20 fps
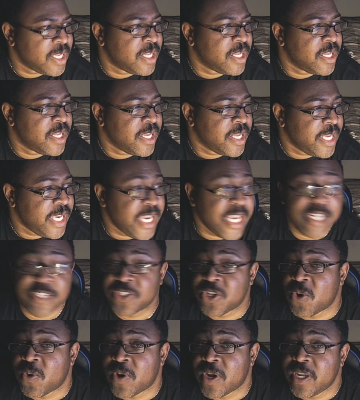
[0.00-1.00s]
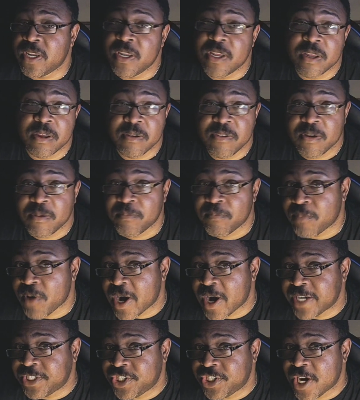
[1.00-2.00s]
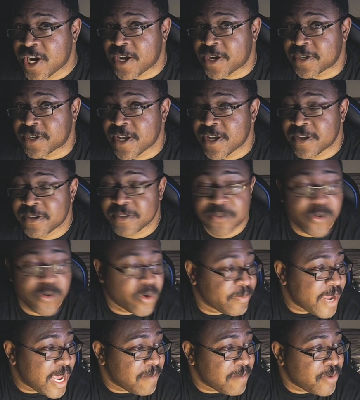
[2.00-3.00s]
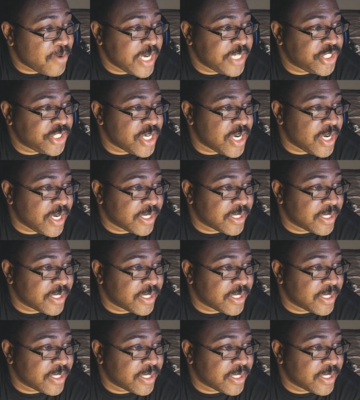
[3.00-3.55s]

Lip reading: he is going Bryce Young, quarterback Bryce Young.